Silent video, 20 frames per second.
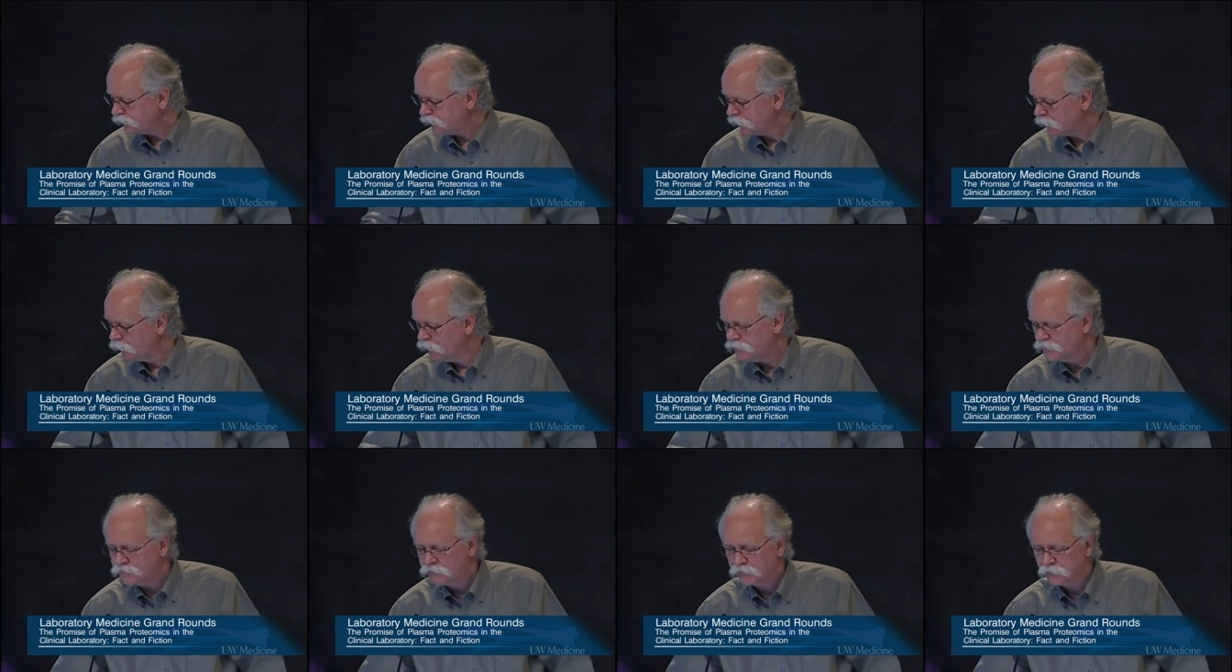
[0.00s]

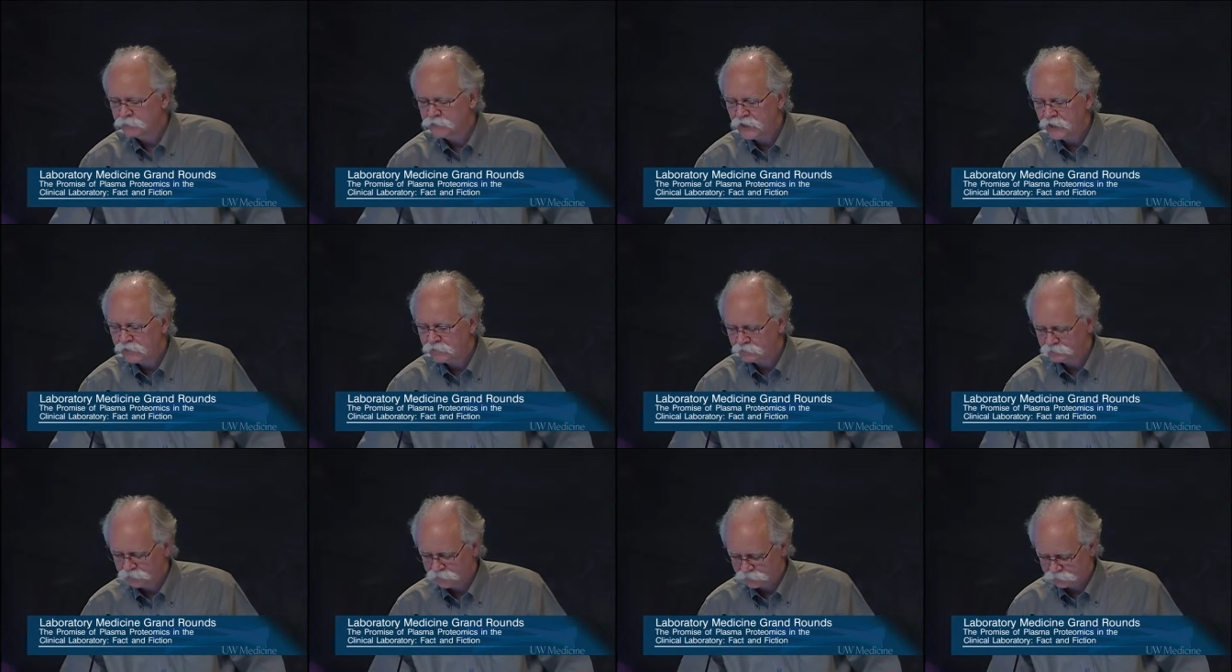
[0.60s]
which is an
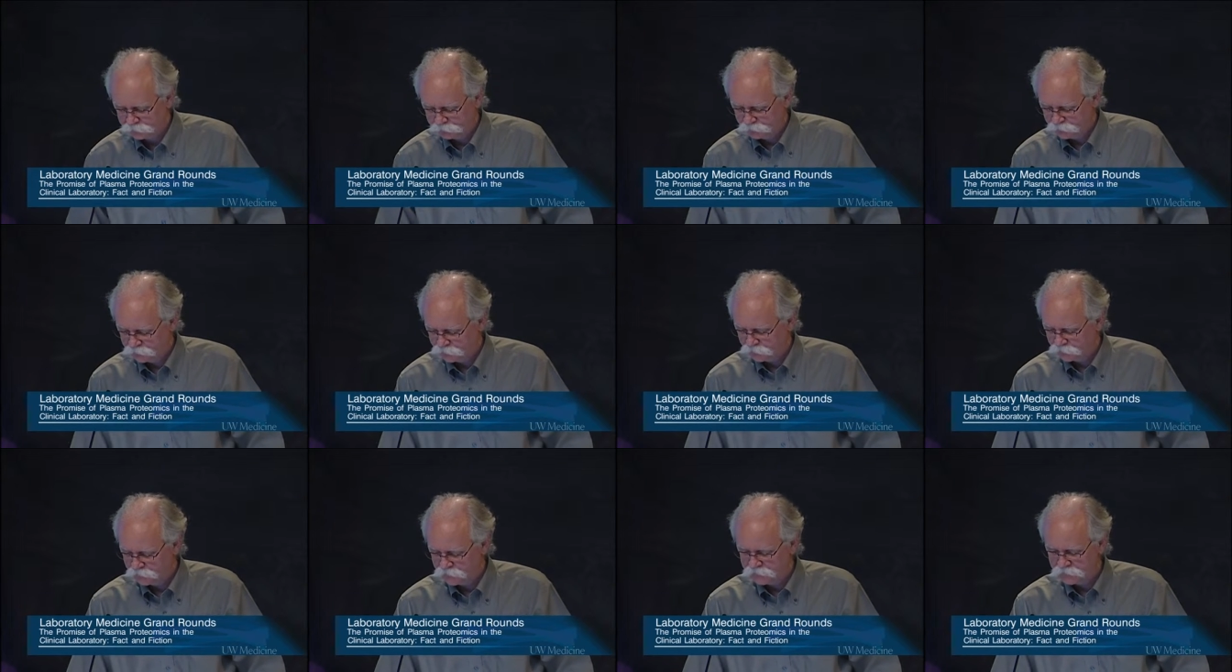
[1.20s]
objective here
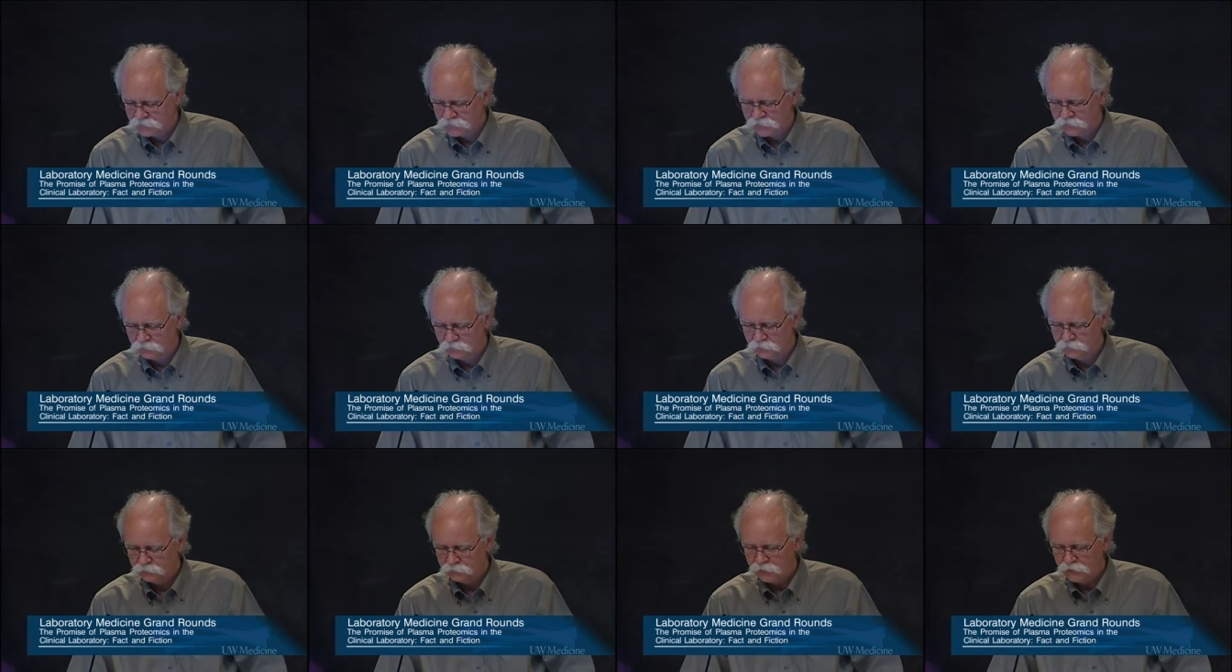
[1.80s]
for a reason I
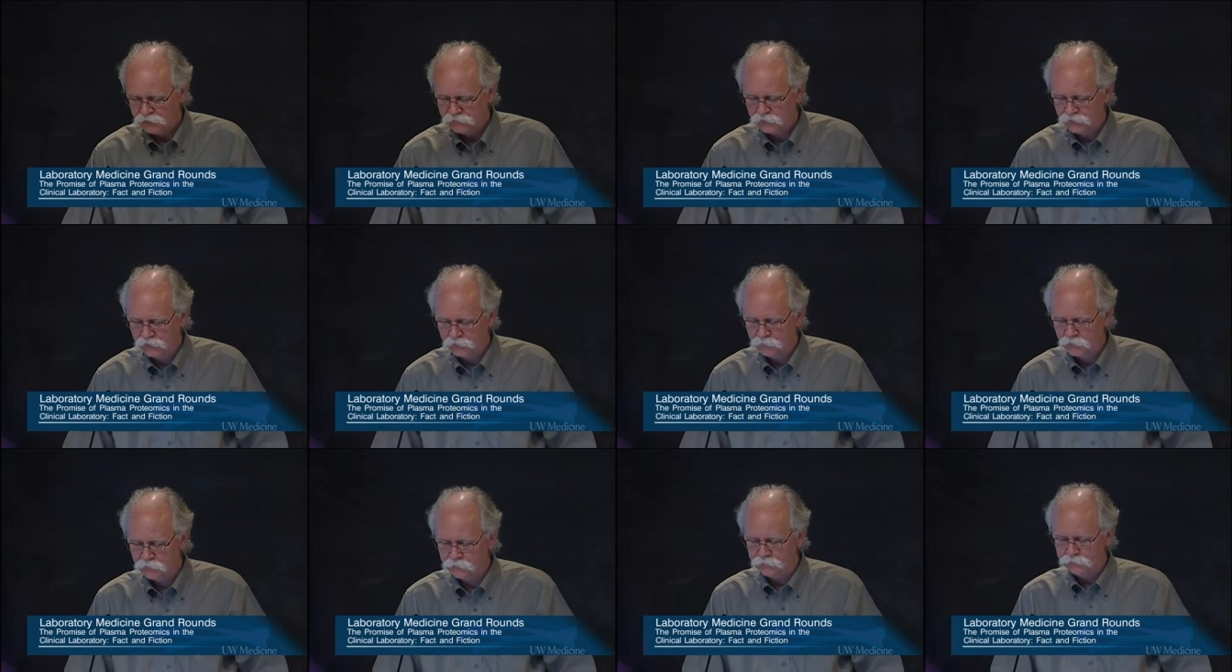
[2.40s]
will mention in a
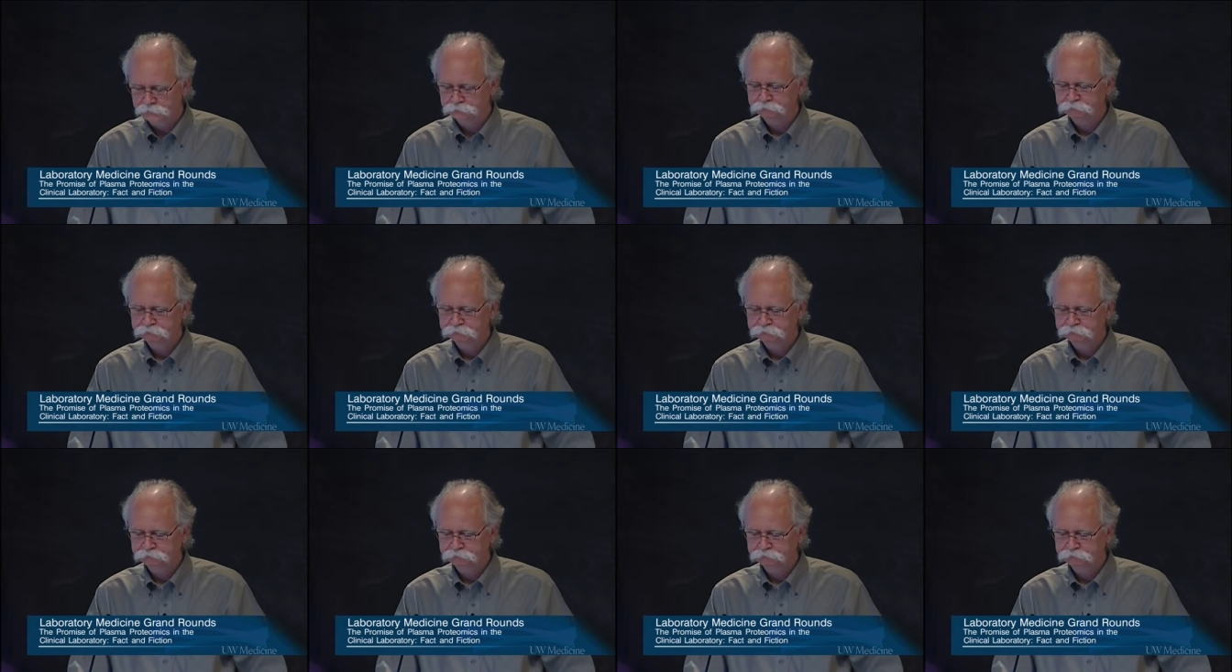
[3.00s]
moment.